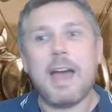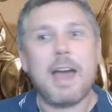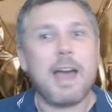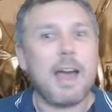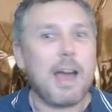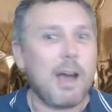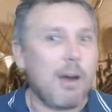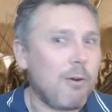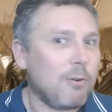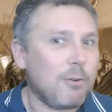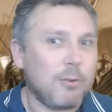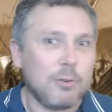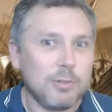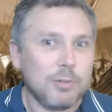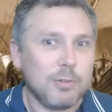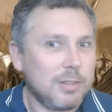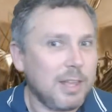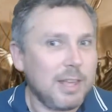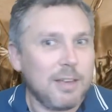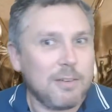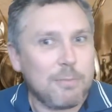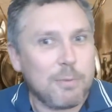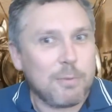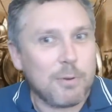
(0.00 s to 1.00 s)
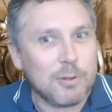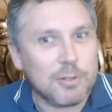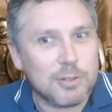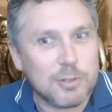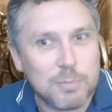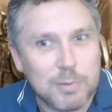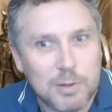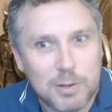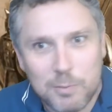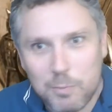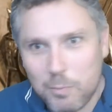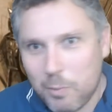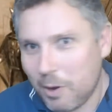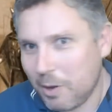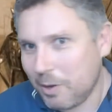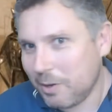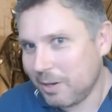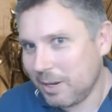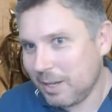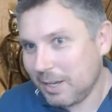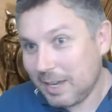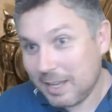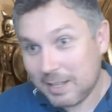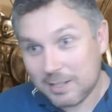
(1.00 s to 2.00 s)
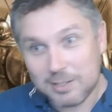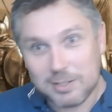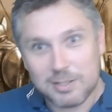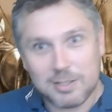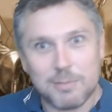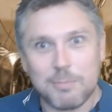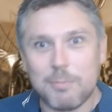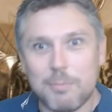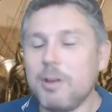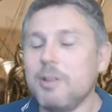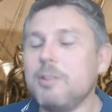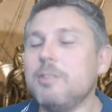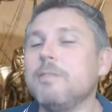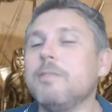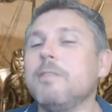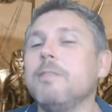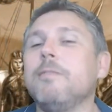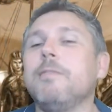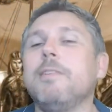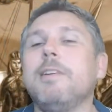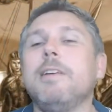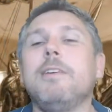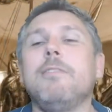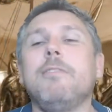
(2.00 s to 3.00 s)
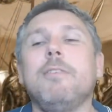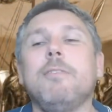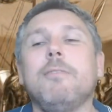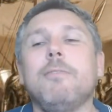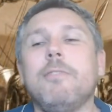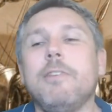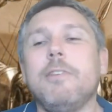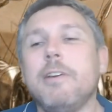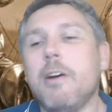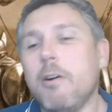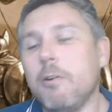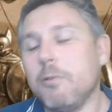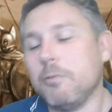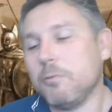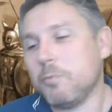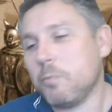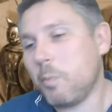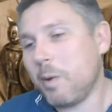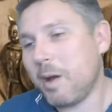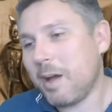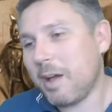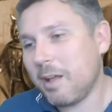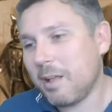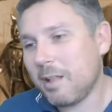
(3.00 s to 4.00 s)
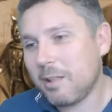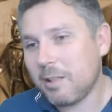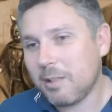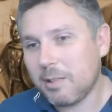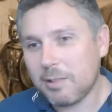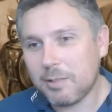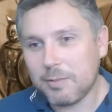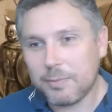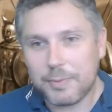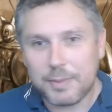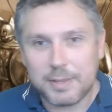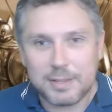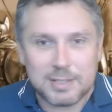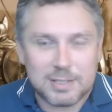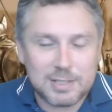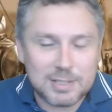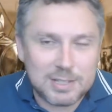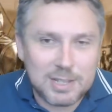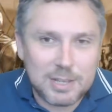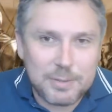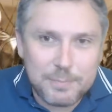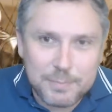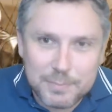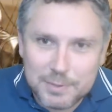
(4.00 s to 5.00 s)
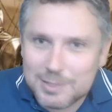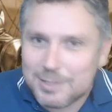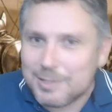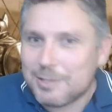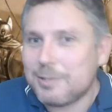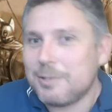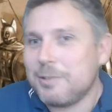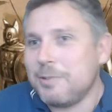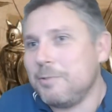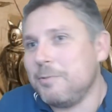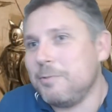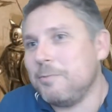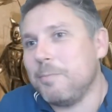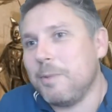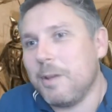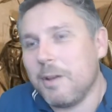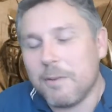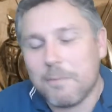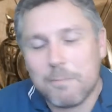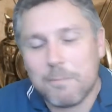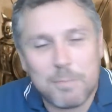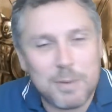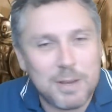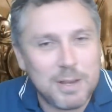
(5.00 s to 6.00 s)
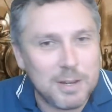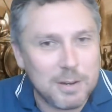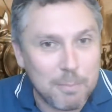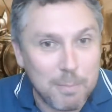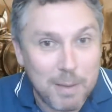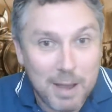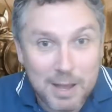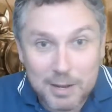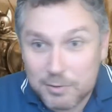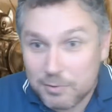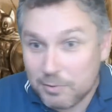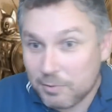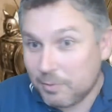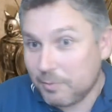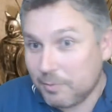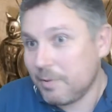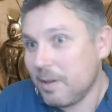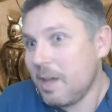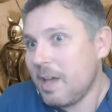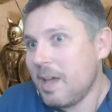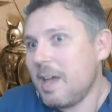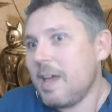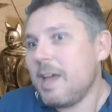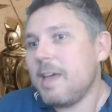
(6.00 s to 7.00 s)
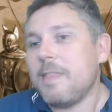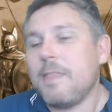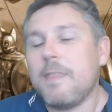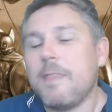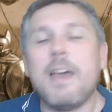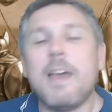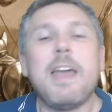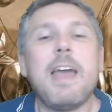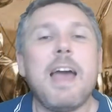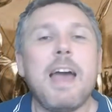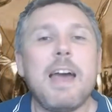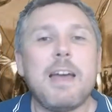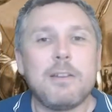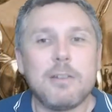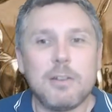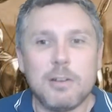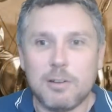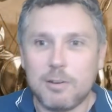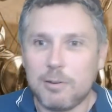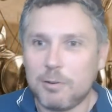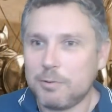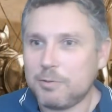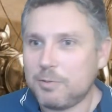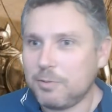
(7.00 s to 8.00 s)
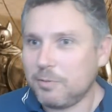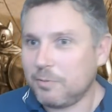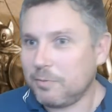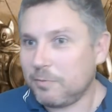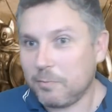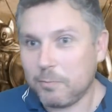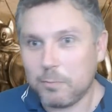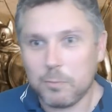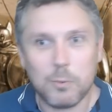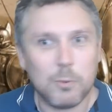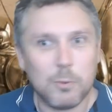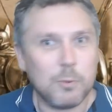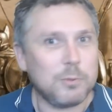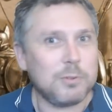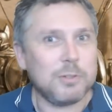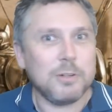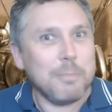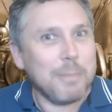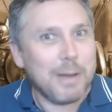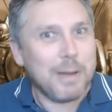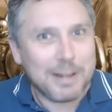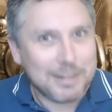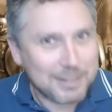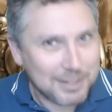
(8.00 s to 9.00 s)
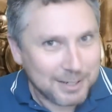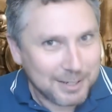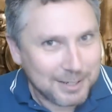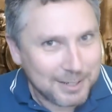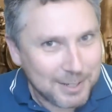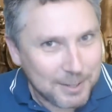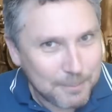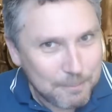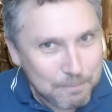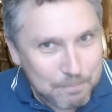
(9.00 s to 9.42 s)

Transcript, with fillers: How could they have possibly won against the might of the Valyrian freehold? Well, this seems to have been a matter of they had a lot of water magic.